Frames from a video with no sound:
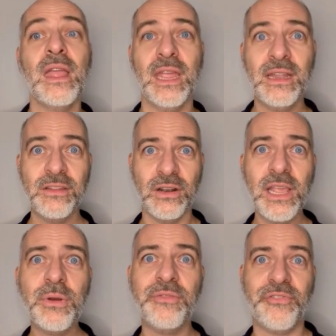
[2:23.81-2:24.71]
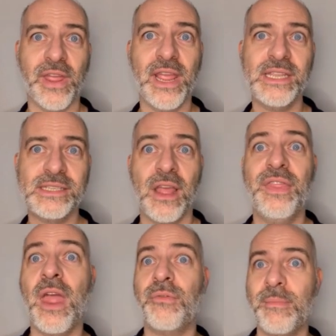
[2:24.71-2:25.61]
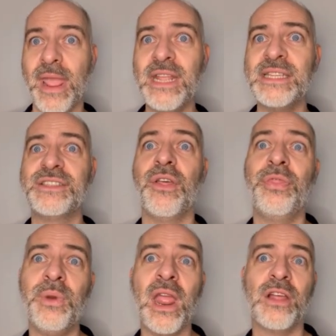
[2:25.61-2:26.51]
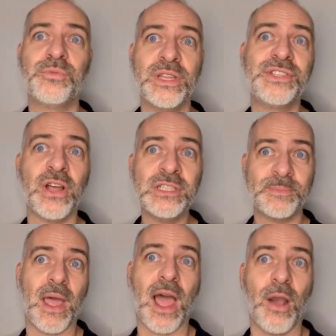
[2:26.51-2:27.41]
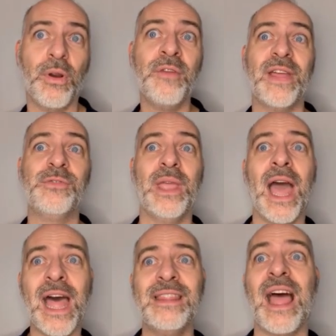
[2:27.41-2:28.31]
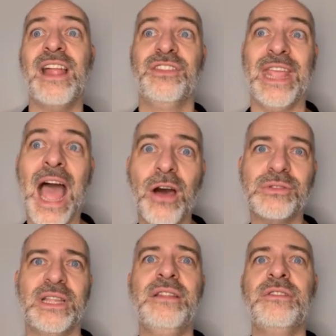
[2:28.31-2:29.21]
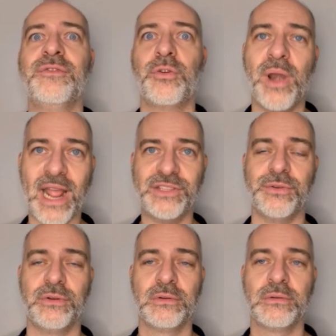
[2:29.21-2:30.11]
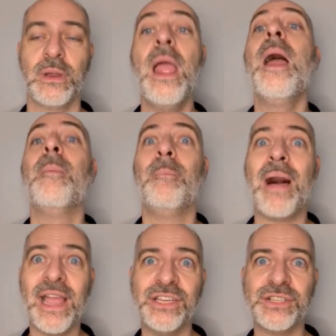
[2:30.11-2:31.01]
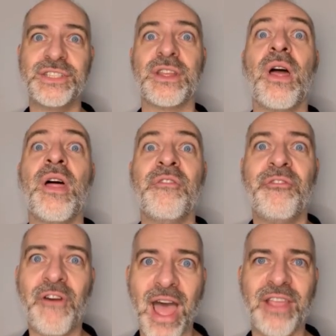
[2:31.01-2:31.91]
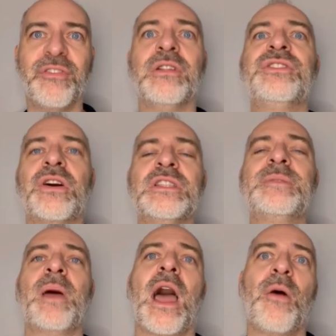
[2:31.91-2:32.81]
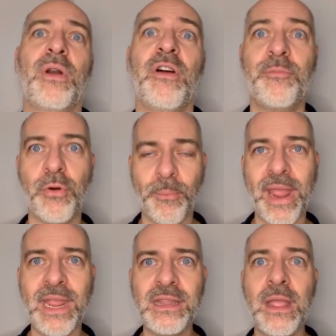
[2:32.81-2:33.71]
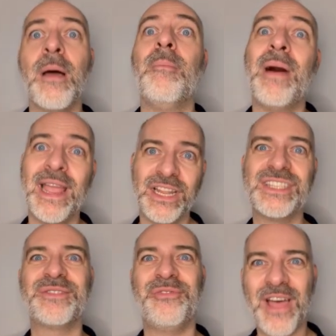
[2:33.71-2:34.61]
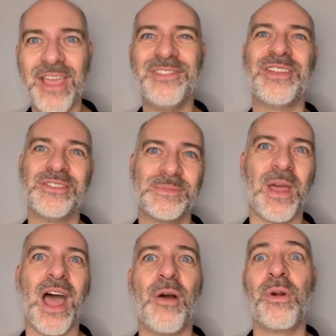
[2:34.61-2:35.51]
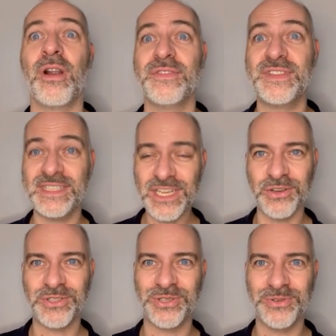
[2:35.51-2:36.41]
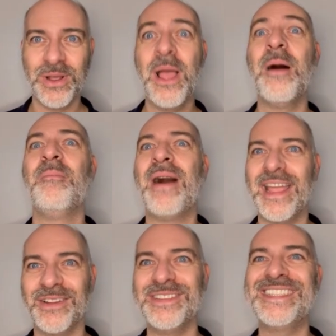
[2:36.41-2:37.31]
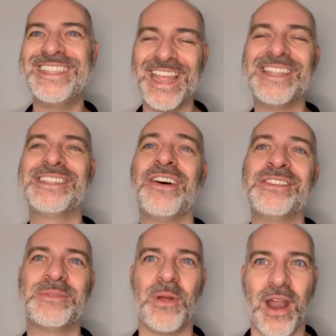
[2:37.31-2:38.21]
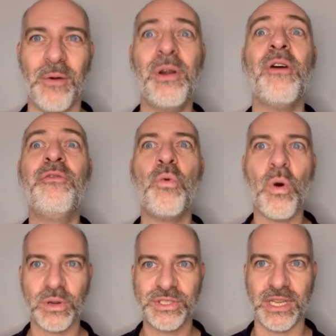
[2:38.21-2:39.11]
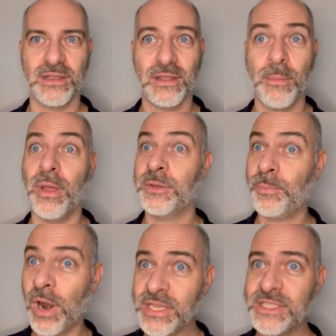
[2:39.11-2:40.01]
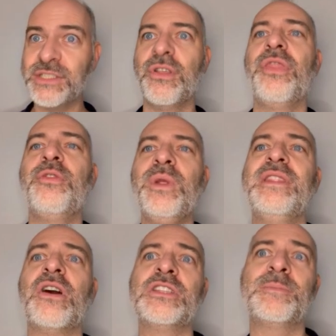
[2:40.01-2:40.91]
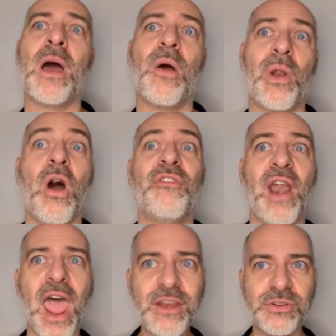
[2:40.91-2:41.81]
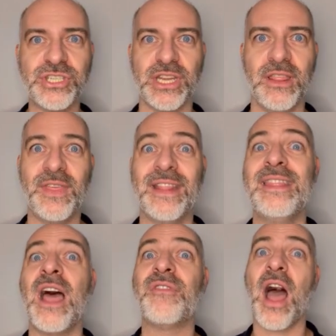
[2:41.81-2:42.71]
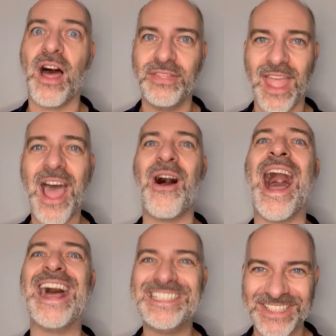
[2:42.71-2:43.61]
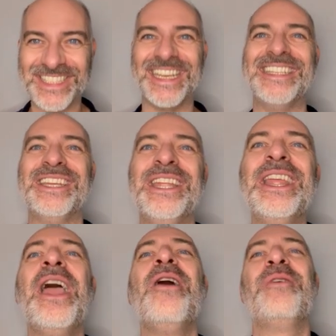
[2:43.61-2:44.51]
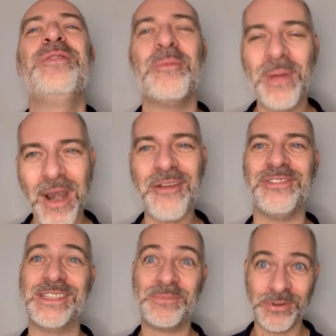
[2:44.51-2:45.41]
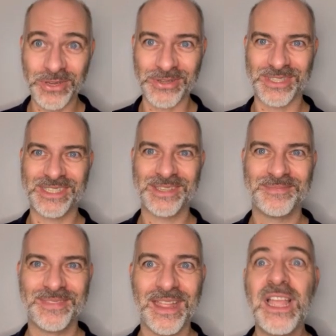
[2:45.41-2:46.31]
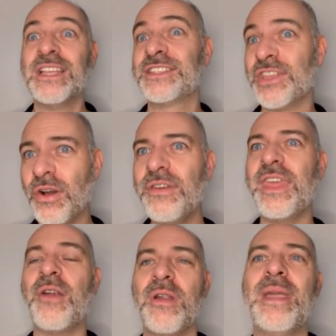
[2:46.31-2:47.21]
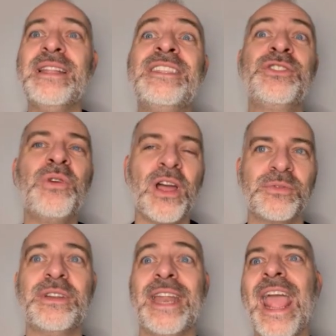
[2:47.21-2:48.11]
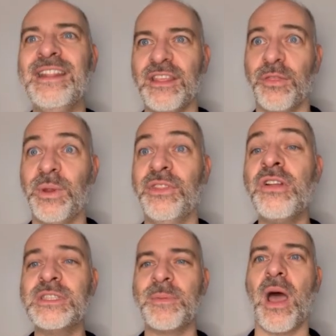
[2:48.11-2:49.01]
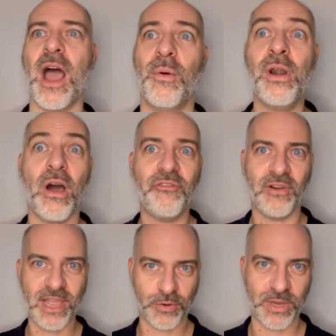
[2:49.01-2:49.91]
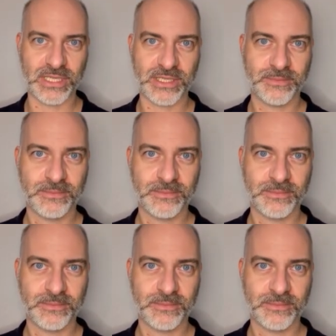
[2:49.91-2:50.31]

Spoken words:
In the liquid phase, there remains the 300 tons per hour that we had at the outlet of the reactor, minus 5 tons per hour of propane, minus 5 tons per hour of CO2, minus 10 tons per hour of water, but plus the 3 tons per hour of hydrogen that are now associated with the paraffins produced. So there remains 283 tons per hour of liquid.